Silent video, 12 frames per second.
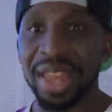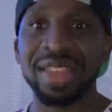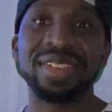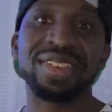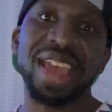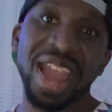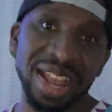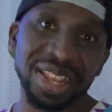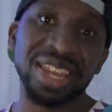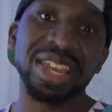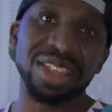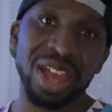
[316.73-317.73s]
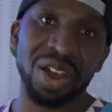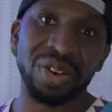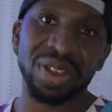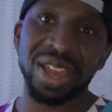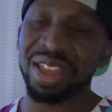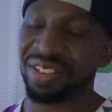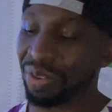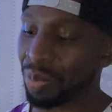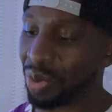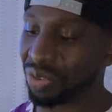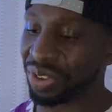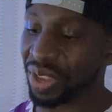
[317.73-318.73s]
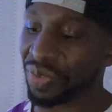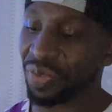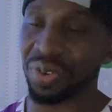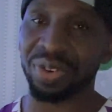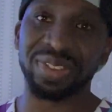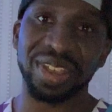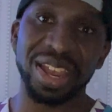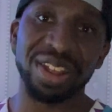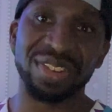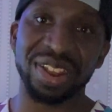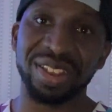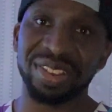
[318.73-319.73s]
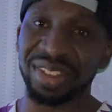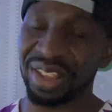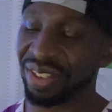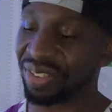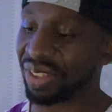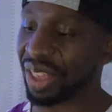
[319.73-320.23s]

Sadly, no. It's mostly for Sega Genesis.